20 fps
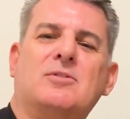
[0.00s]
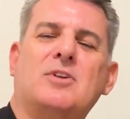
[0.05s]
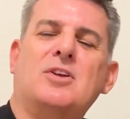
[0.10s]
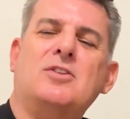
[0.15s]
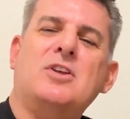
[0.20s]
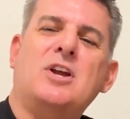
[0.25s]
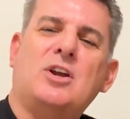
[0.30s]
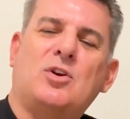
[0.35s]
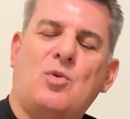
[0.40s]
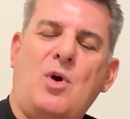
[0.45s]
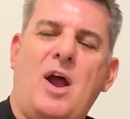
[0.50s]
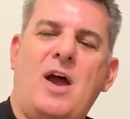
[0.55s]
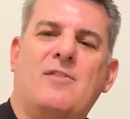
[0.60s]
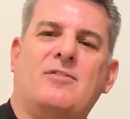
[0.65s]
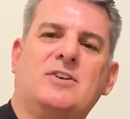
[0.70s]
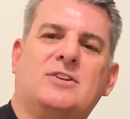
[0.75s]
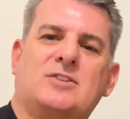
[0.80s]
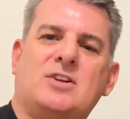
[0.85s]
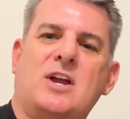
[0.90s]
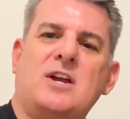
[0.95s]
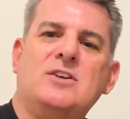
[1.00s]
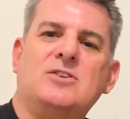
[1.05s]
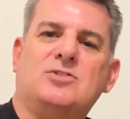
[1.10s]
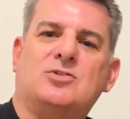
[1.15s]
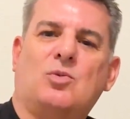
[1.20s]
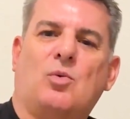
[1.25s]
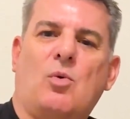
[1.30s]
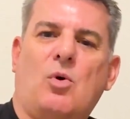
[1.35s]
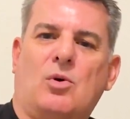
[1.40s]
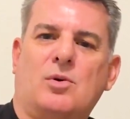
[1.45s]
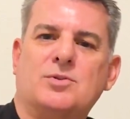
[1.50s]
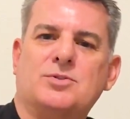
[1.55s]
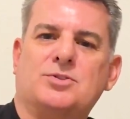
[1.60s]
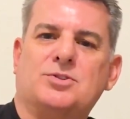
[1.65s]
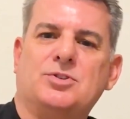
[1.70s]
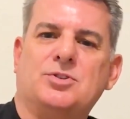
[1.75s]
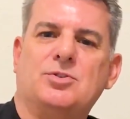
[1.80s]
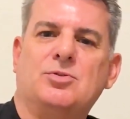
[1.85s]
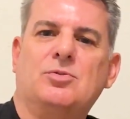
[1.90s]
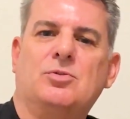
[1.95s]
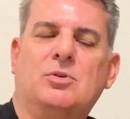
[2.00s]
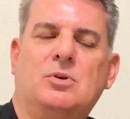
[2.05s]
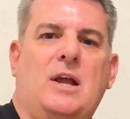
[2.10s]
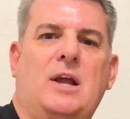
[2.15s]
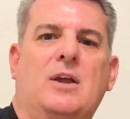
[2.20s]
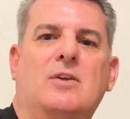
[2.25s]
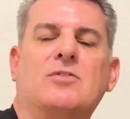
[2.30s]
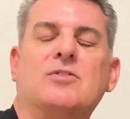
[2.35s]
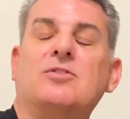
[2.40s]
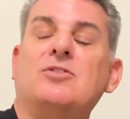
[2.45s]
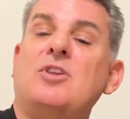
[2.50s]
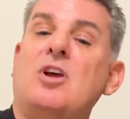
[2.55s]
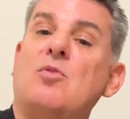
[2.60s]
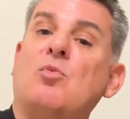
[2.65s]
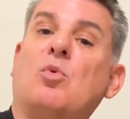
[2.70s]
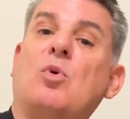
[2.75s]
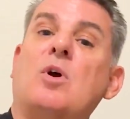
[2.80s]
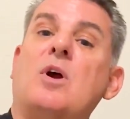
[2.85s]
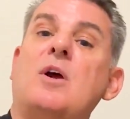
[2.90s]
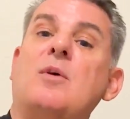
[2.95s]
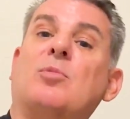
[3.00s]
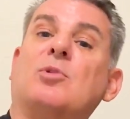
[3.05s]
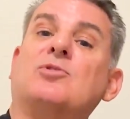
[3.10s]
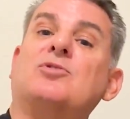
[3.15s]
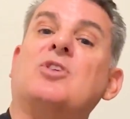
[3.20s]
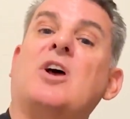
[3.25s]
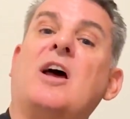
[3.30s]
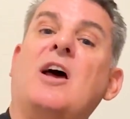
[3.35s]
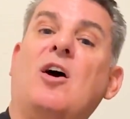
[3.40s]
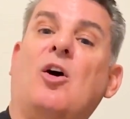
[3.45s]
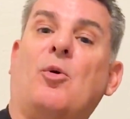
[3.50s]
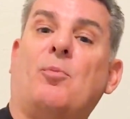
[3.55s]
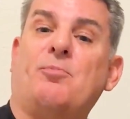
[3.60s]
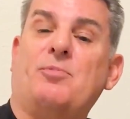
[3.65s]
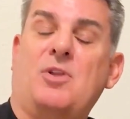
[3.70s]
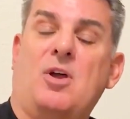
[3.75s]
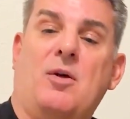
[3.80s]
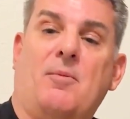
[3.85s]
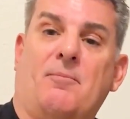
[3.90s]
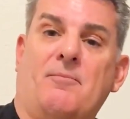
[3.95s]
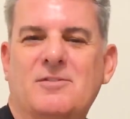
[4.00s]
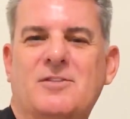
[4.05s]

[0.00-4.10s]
Then they gravitate towards you, and then we're able to help them.